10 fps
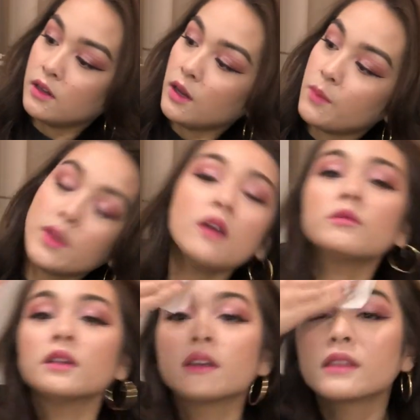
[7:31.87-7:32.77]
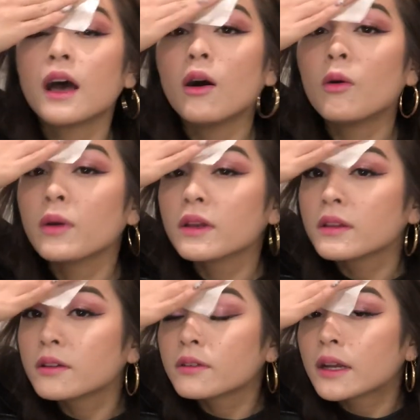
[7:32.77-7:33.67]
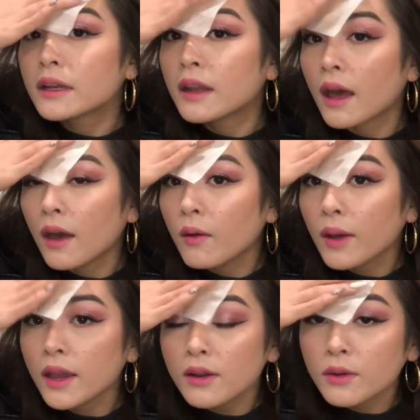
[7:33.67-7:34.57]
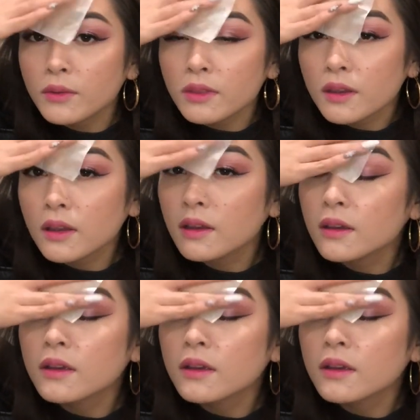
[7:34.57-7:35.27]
I'm not really that oily right now, I don't think,